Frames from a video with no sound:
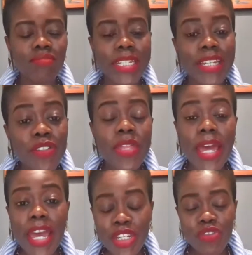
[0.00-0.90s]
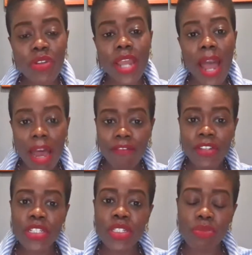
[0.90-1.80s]
extra
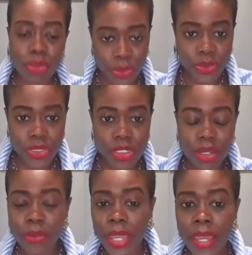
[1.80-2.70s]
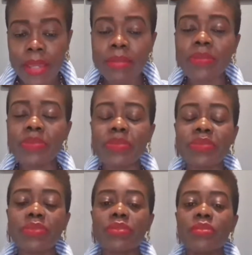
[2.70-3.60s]
confidence boost, okay?
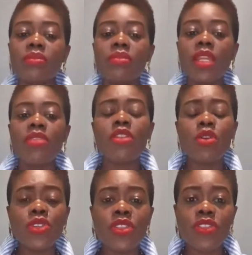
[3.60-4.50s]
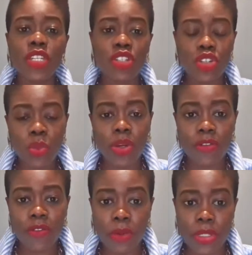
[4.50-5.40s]
Those are the things that you want
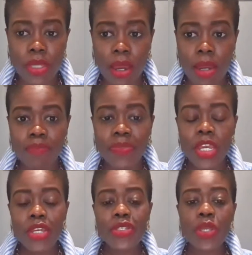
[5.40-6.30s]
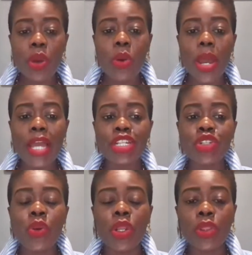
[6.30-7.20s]
to focus on. So as
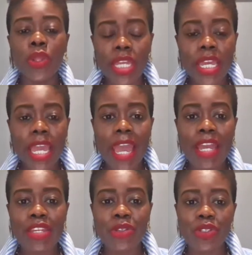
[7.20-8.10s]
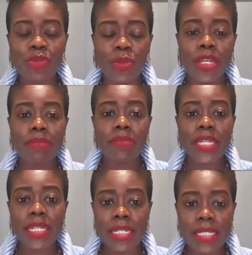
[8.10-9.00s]
you are looking at your spring
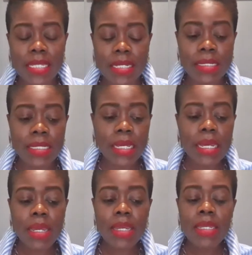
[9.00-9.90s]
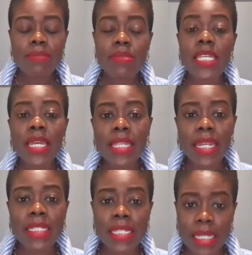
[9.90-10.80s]
pieces, take
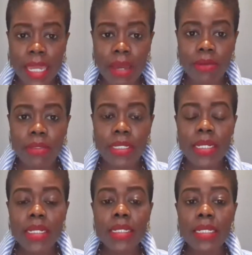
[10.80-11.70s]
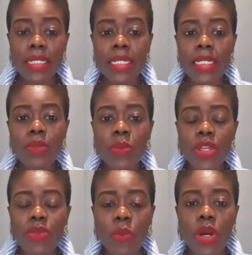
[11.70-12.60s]
that into account. Lead
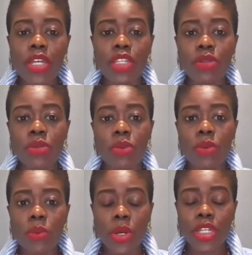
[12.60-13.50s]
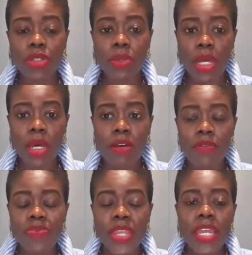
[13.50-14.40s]
with what you love.
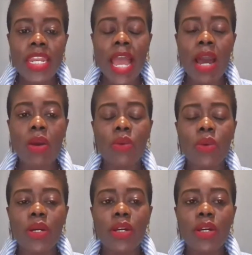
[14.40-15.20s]
Now,